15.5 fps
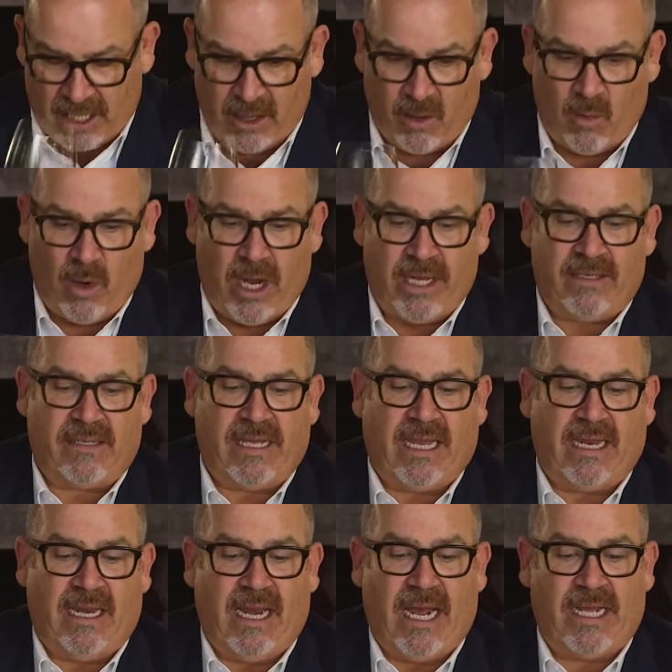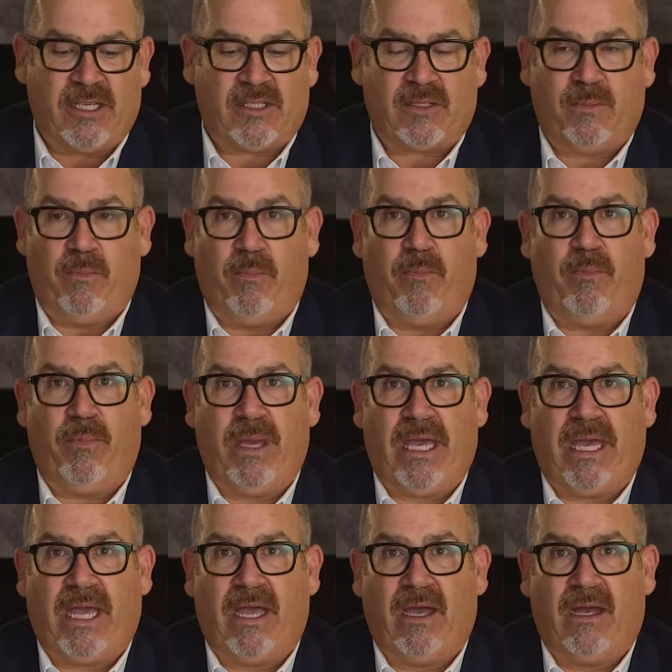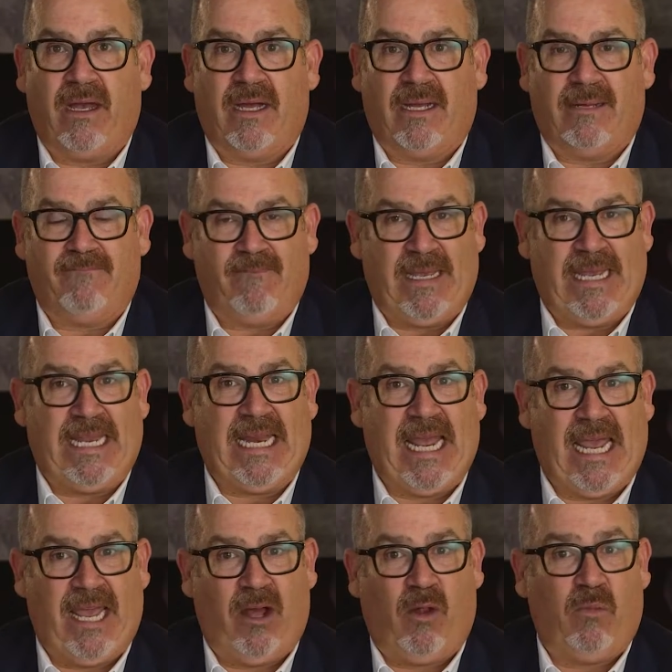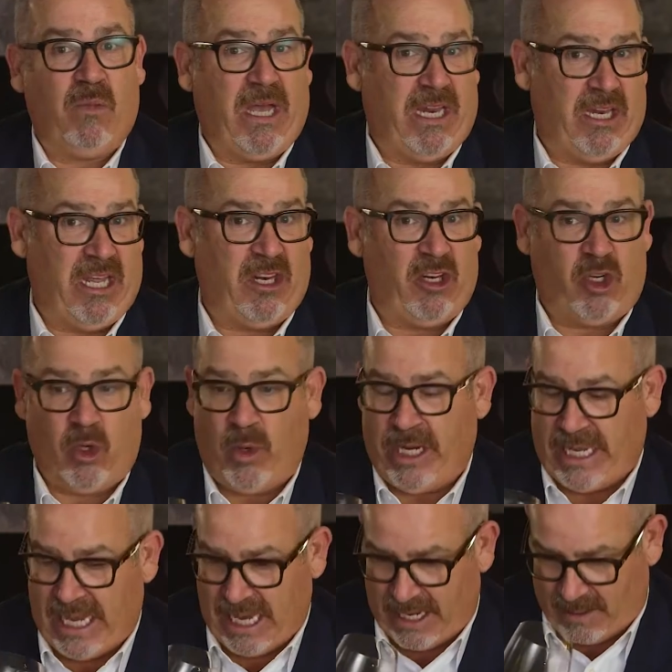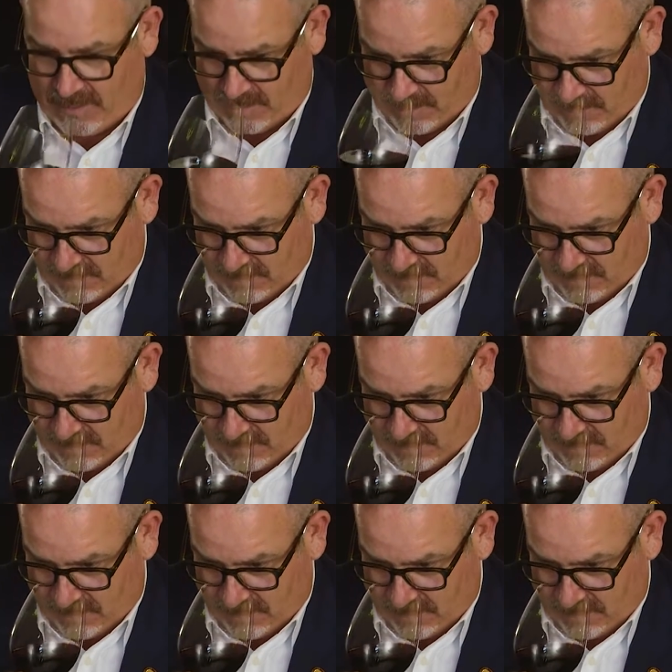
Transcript: into the wine, take a nice big inhale, and then do it again.